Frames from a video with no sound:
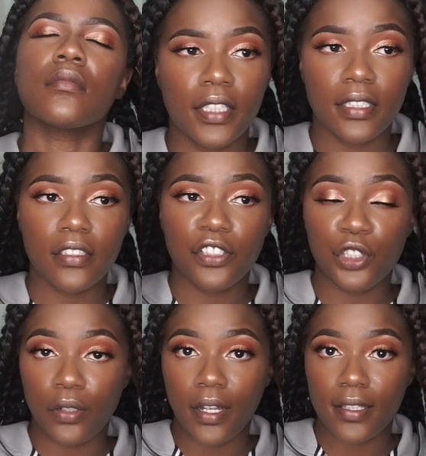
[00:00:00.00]
This is a
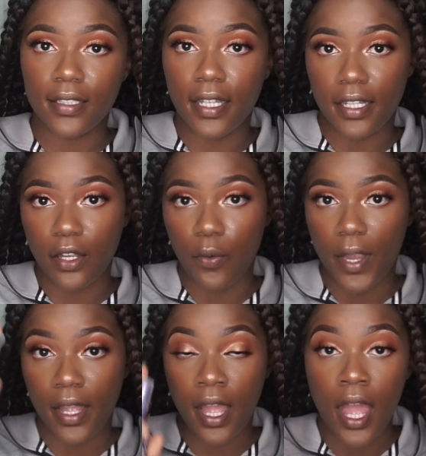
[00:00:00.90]
trick to getting
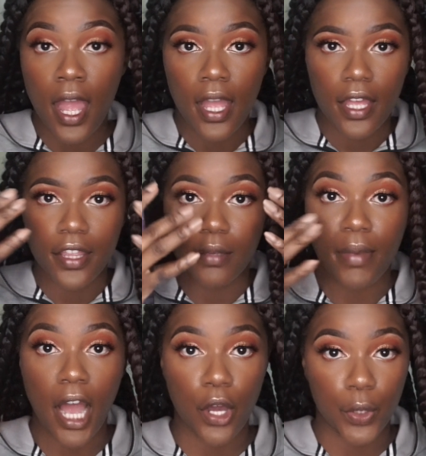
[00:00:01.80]
away the
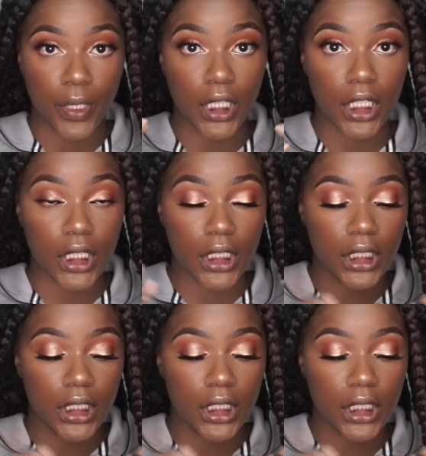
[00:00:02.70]
powdery look.